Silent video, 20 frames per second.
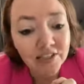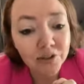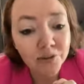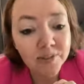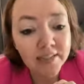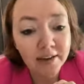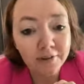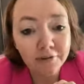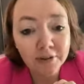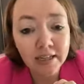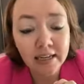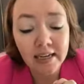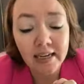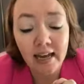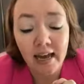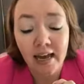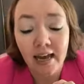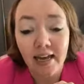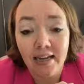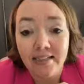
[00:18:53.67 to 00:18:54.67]
So
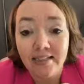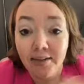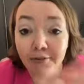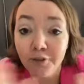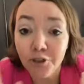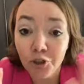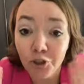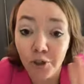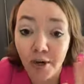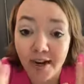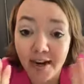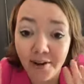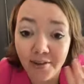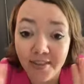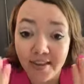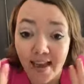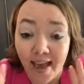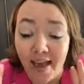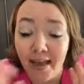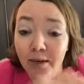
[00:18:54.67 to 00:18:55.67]
definitely try
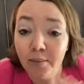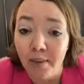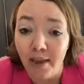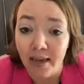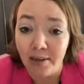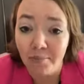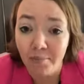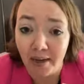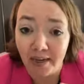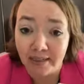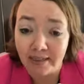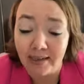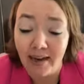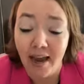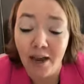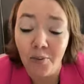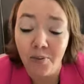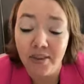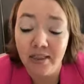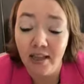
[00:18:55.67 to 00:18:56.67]
out the animate button.
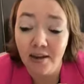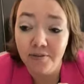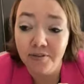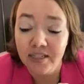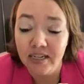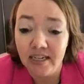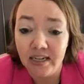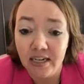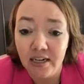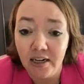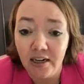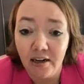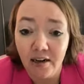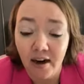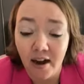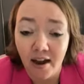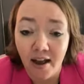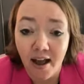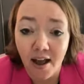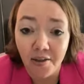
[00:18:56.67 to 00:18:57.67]
I would love to hear
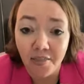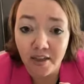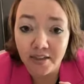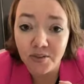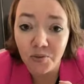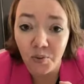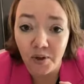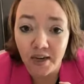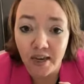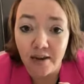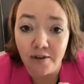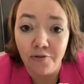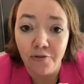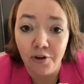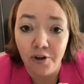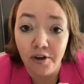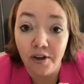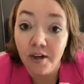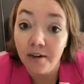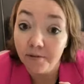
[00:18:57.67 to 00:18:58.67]
how that's working
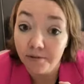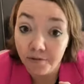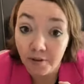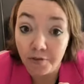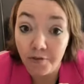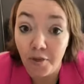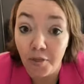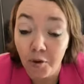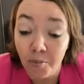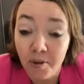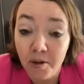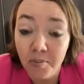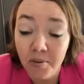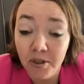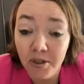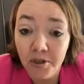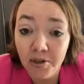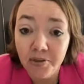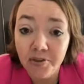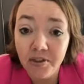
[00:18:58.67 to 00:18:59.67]
for, if other
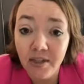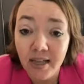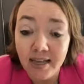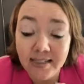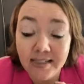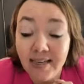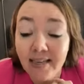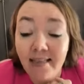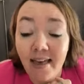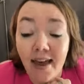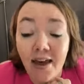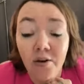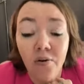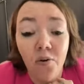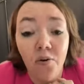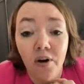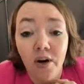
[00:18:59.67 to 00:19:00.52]
people are utilizing that,